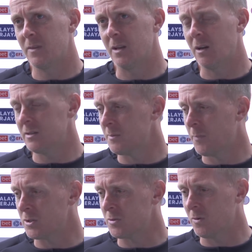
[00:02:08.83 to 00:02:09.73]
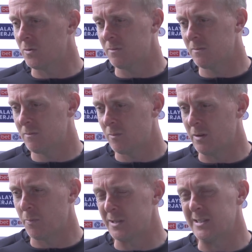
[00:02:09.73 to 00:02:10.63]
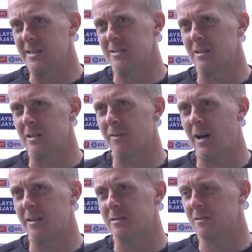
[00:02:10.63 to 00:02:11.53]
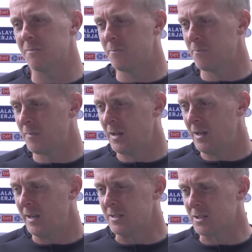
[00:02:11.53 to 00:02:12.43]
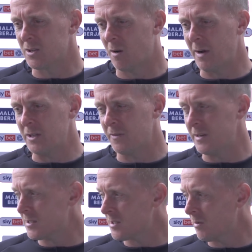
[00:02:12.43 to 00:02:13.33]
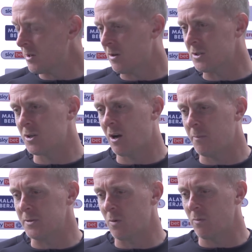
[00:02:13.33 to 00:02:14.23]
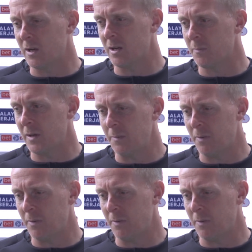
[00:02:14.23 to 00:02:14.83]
You know, it's impossible with the pre-season that you've had to get to top match fitness. So we're not as sharp as what we're going to be.